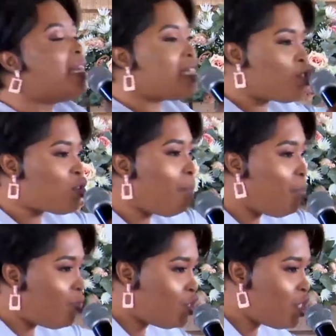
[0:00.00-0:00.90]
by the
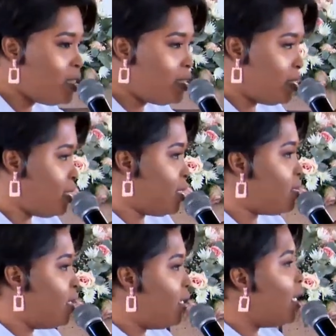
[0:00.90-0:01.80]
strap of
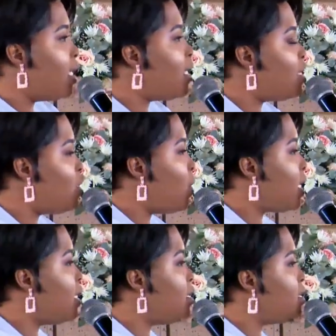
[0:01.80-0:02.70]
Jesus that you
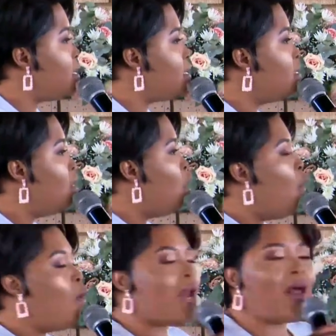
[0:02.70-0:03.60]
are healed.
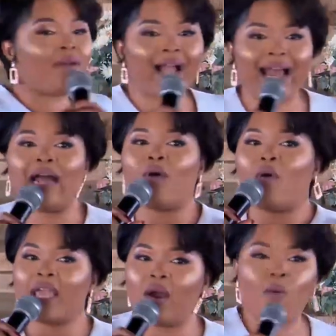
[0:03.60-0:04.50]
Oraro ka
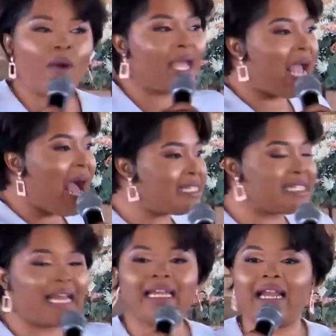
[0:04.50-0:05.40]
nako ye way a
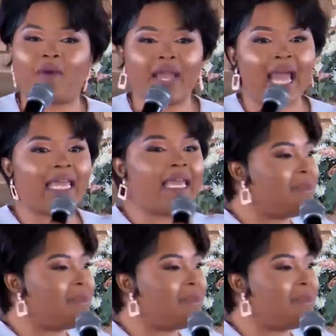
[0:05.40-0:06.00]
sa le nako ya